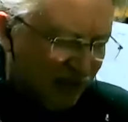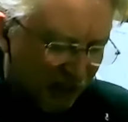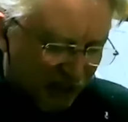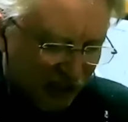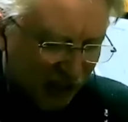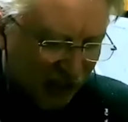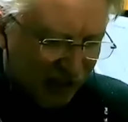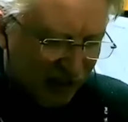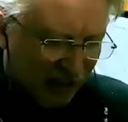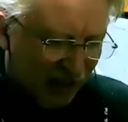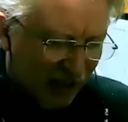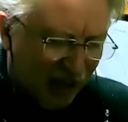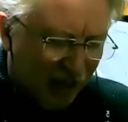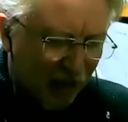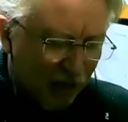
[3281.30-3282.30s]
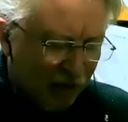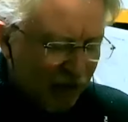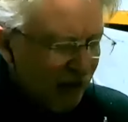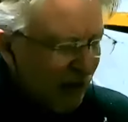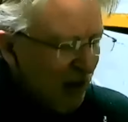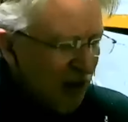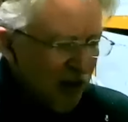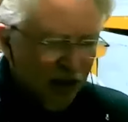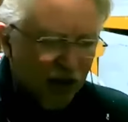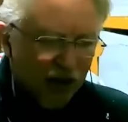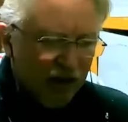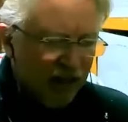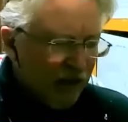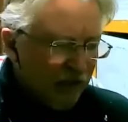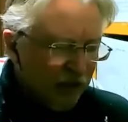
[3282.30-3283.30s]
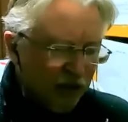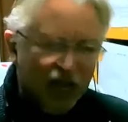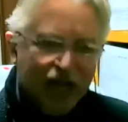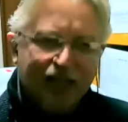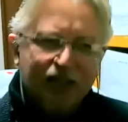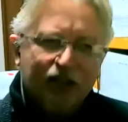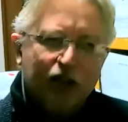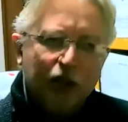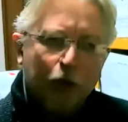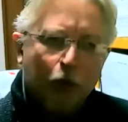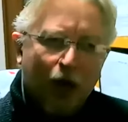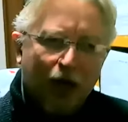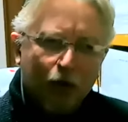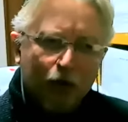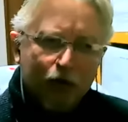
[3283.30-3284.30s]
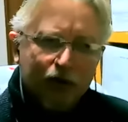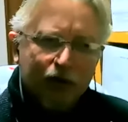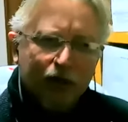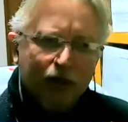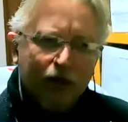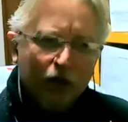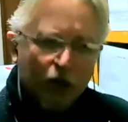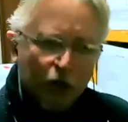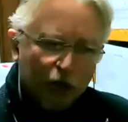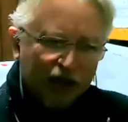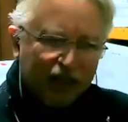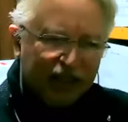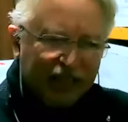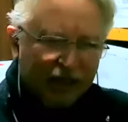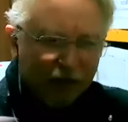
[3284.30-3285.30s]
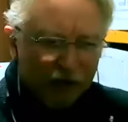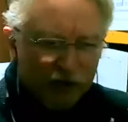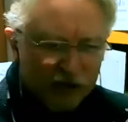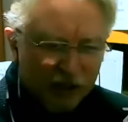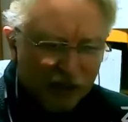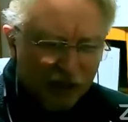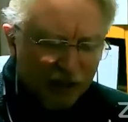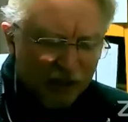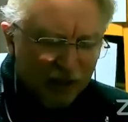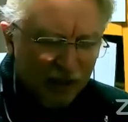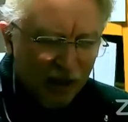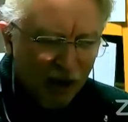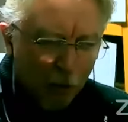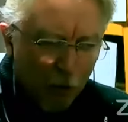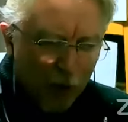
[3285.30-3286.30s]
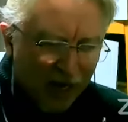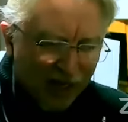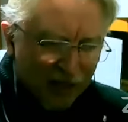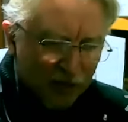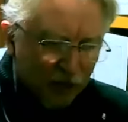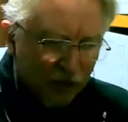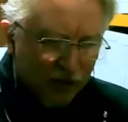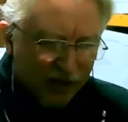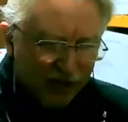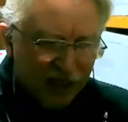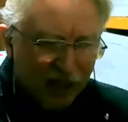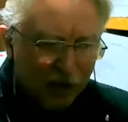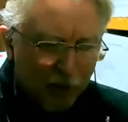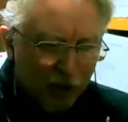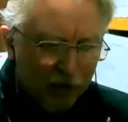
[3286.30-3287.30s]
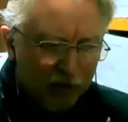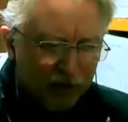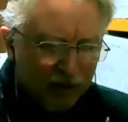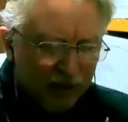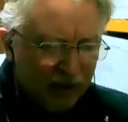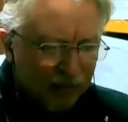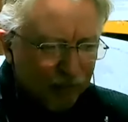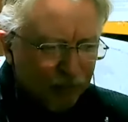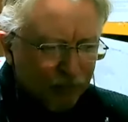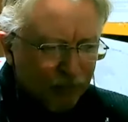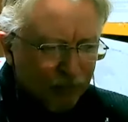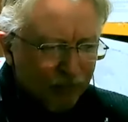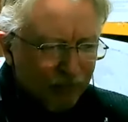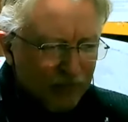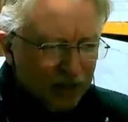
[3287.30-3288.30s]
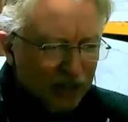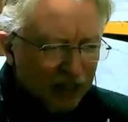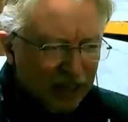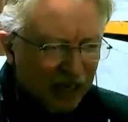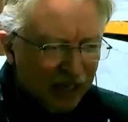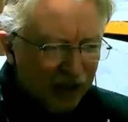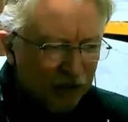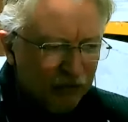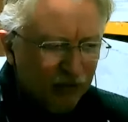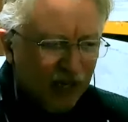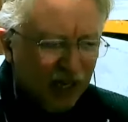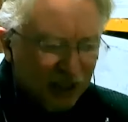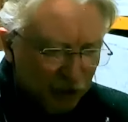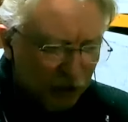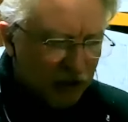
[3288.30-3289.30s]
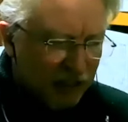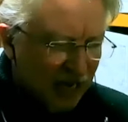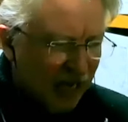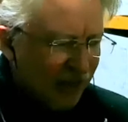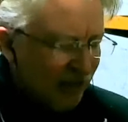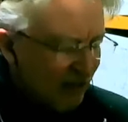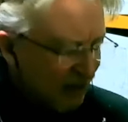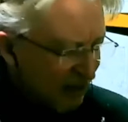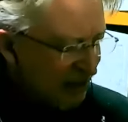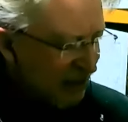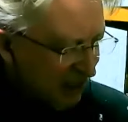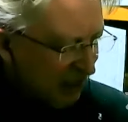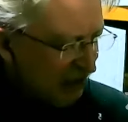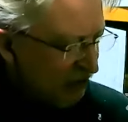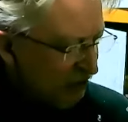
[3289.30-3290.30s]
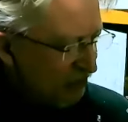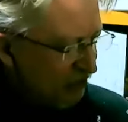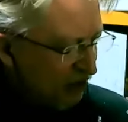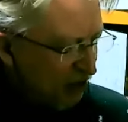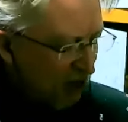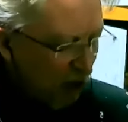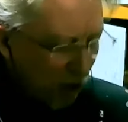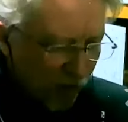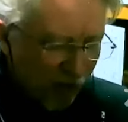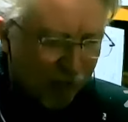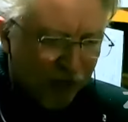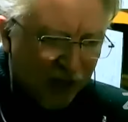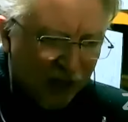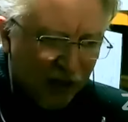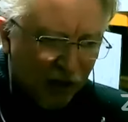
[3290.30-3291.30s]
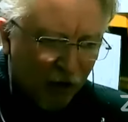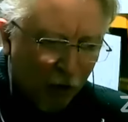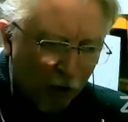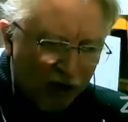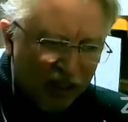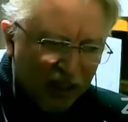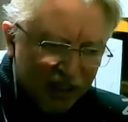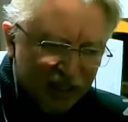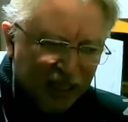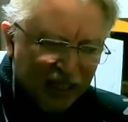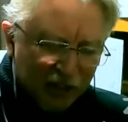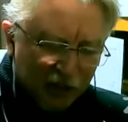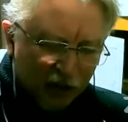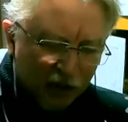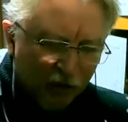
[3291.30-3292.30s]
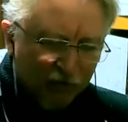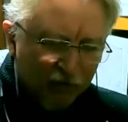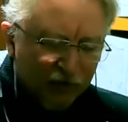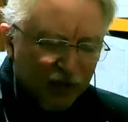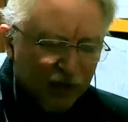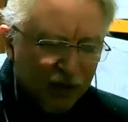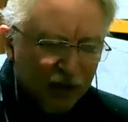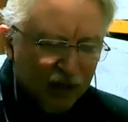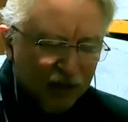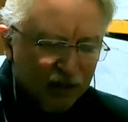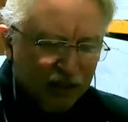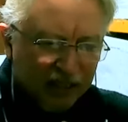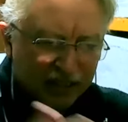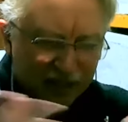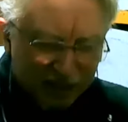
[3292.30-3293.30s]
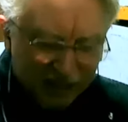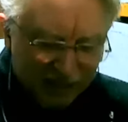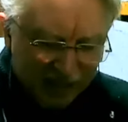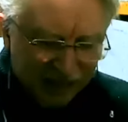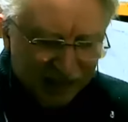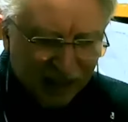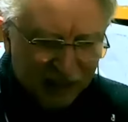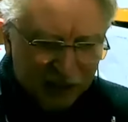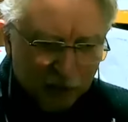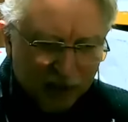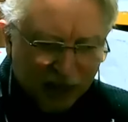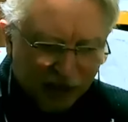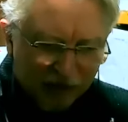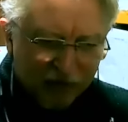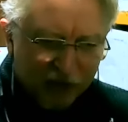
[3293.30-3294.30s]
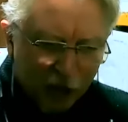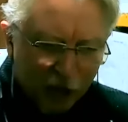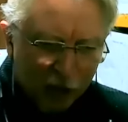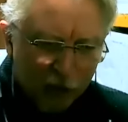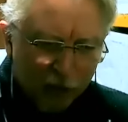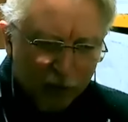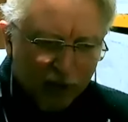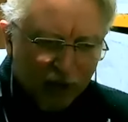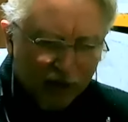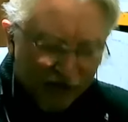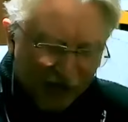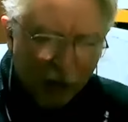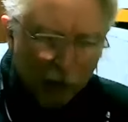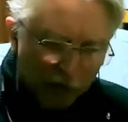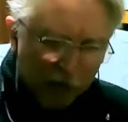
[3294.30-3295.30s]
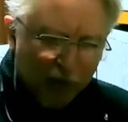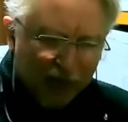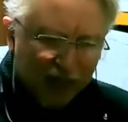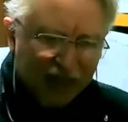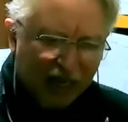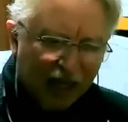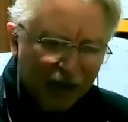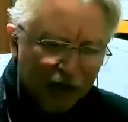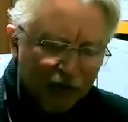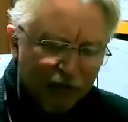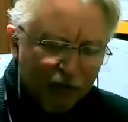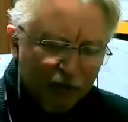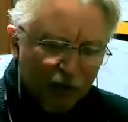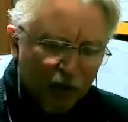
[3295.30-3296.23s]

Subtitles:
de Chardin, even H.G. Wells, who would give us a way to think about the kind of, as you said, this kind of horrific organization of the internet as we have now. And that would be a kind of